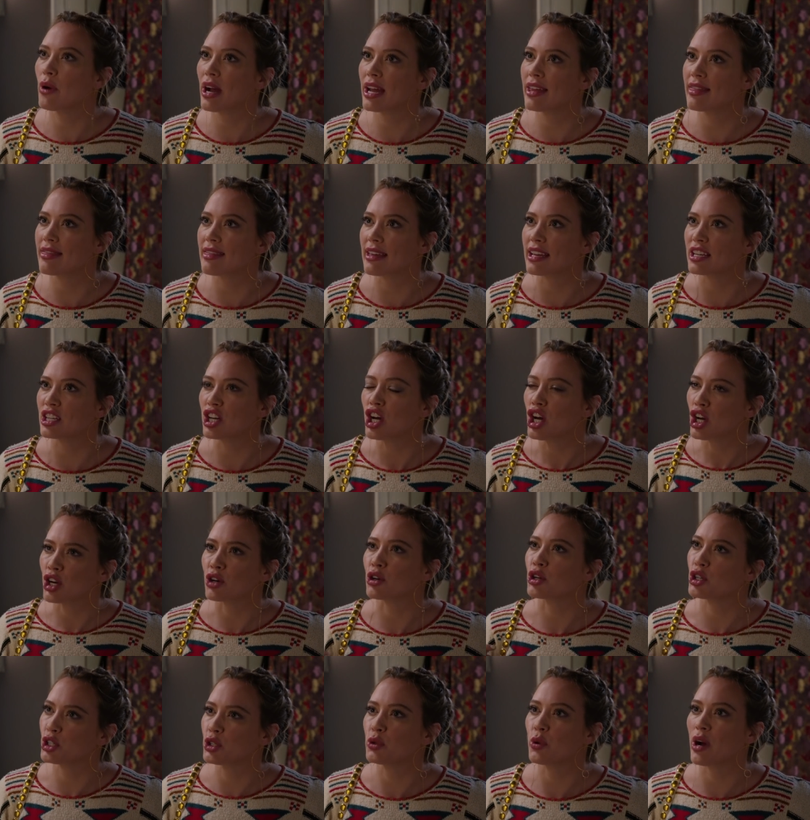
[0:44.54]
I think
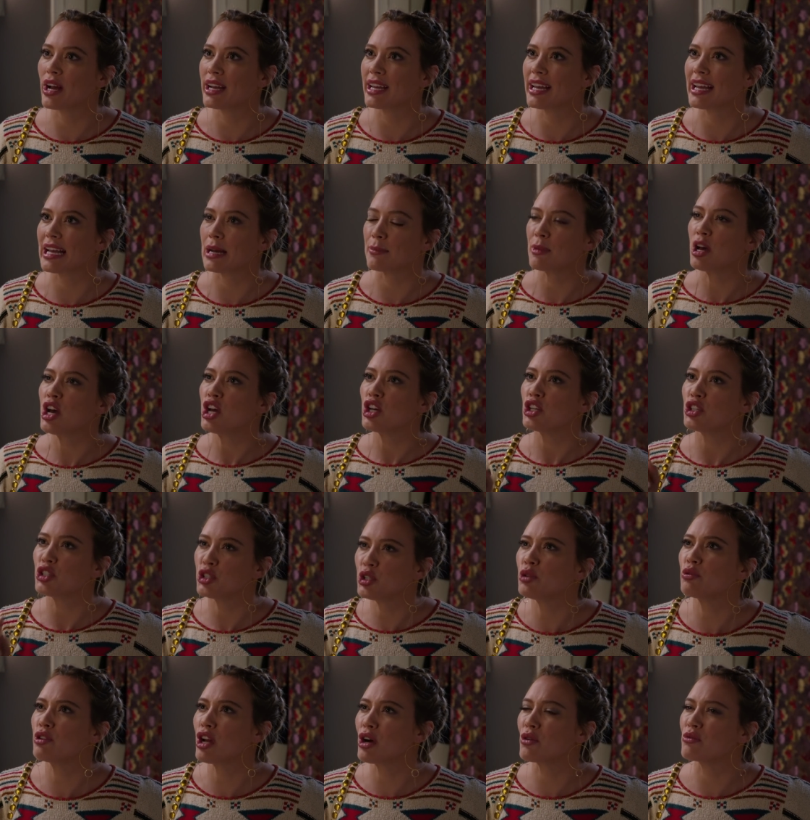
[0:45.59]
or who I am.
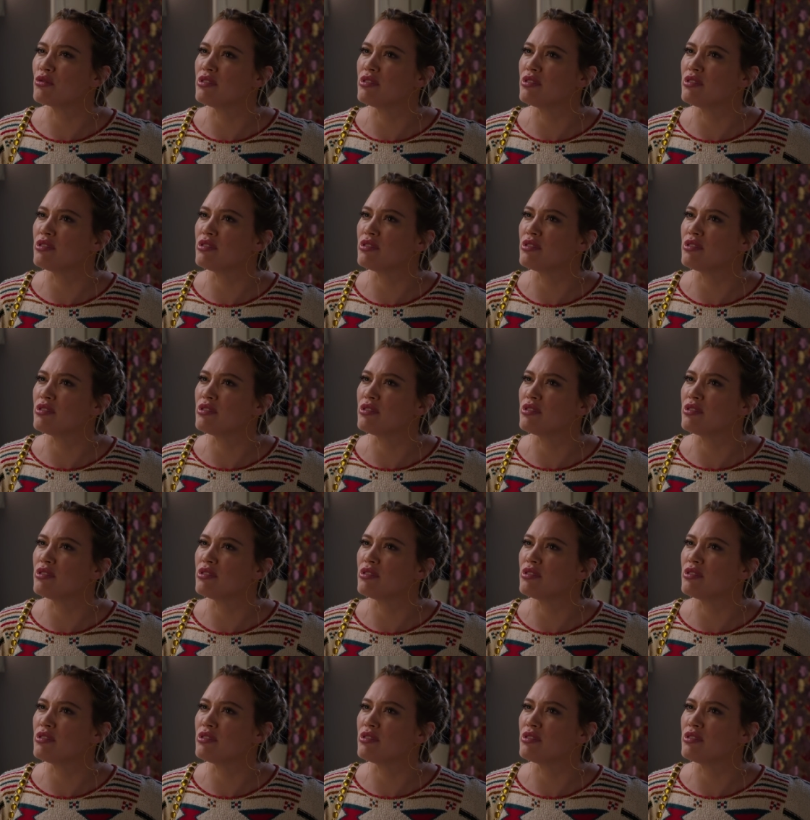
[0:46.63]
You know